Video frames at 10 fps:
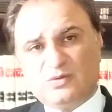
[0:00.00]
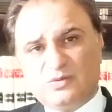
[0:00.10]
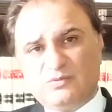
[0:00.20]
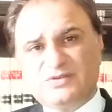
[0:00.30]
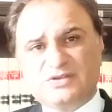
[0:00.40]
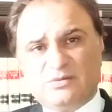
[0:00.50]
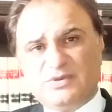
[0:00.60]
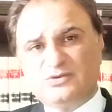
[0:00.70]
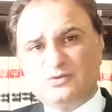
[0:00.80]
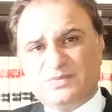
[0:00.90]
which come
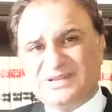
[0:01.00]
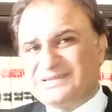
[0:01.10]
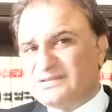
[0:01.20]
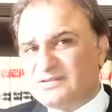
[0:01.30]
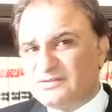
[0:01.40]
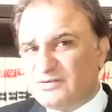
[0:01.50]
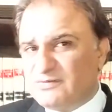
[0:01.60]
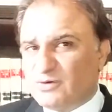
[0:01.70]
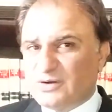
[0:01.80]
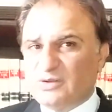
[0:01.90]
into play, section
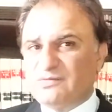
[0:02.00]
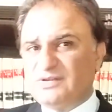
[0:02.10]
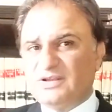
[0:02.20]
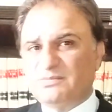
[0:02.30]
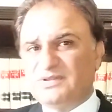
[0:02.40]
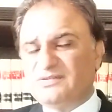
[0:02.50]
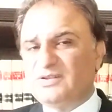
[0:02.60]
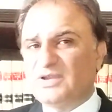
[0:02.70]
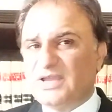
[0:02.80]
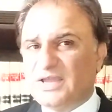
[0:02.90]
340 of
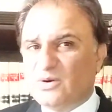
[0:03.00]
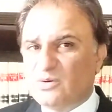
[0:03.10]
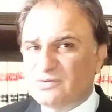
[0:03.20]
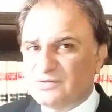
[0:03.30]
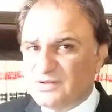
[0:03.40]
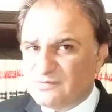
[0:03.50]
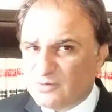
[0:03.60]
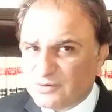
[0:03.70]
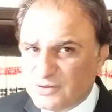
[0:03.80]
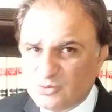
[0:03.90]
CRPC or
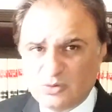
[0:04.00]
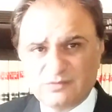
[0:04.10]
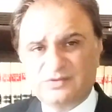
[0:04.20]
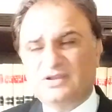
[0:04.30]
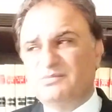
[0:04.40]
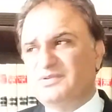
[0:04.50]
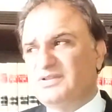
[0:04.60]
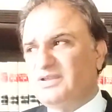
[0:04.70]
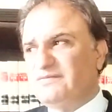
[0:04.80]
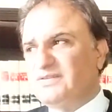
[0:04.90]
342 of
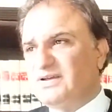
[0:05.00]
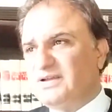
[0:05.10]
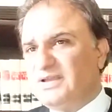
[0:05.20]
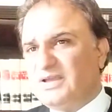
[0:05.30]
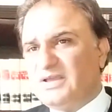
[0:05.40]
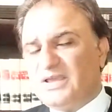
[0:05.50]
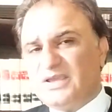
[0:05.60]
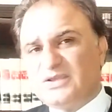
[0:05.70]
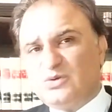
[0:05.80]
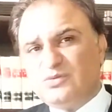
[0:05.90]
CRPC. If the
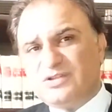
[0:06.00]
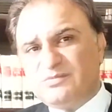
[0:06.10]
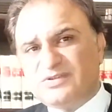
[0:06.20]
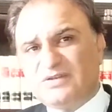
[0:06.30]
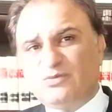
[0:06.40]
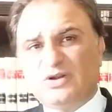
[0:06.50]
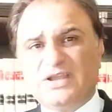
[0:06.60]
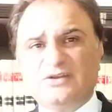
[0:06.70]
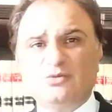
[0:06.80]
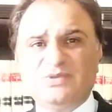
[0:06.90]
accused himself would
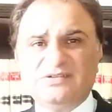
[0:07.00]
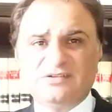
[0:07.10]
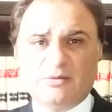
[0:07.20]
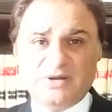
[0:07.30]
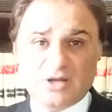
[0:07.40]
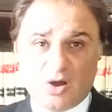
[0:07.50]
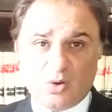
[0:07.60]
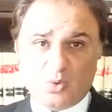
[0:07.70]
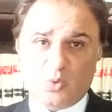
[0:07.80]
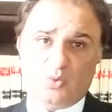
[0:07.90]
like to be examined
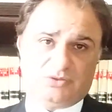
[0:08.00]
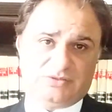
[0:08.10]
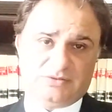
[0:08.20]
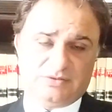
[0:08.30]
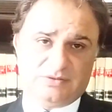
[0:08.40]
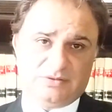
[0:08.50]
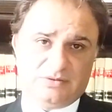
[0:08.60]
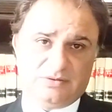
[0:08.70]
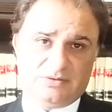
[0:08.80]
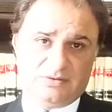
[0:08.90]
on oath,
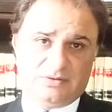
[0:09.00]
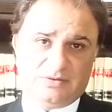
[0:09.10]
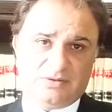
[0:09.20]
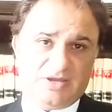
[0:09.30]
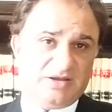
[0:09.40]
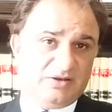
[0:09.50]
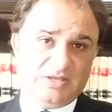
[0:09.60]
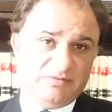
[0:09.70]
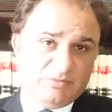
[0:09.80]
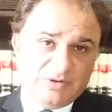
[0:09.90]
and
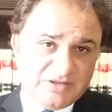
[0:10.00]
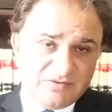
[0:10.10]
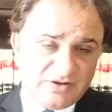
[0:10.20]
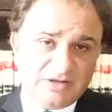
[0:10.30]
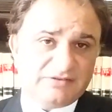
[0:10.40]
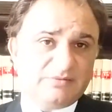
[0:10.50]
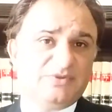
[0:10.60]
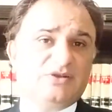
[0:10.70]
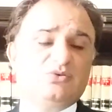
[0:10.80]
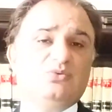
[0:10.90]
he will be definitely
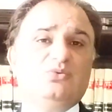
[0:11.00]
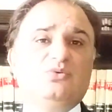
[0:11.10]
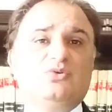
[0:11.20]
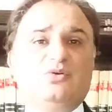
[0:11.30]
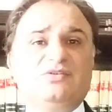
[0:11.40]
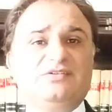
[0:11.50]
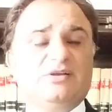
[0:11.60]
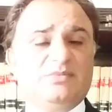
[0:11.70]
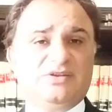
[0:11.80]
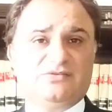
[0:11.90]
subject to
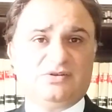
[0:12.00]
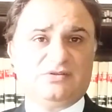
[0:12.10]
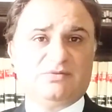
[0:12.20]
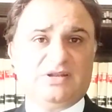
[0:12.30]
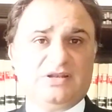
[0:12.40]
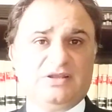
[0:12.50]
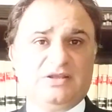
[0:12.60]
cross-examination as well,